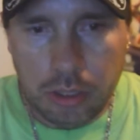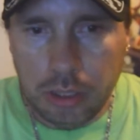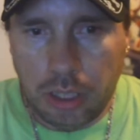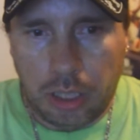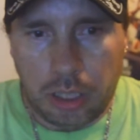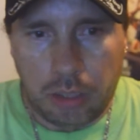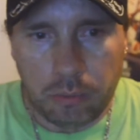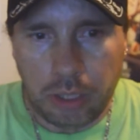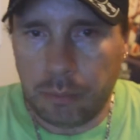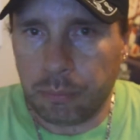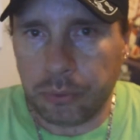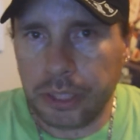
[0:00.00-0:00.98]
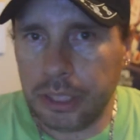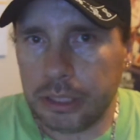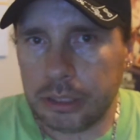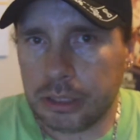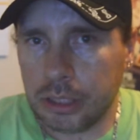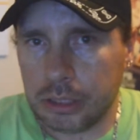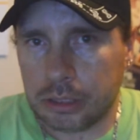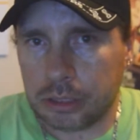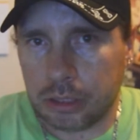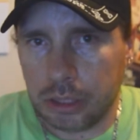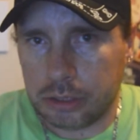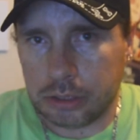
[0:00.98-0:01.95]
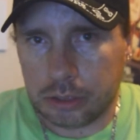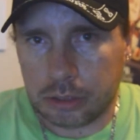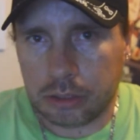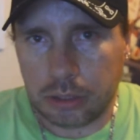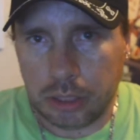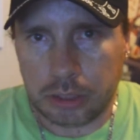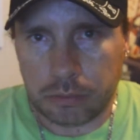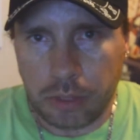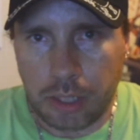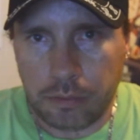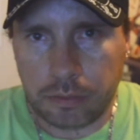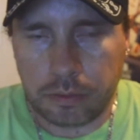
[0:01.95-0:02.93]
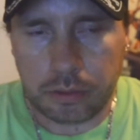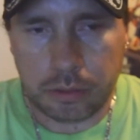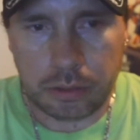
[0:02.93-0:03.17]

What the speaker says: When I breathe, it's rough.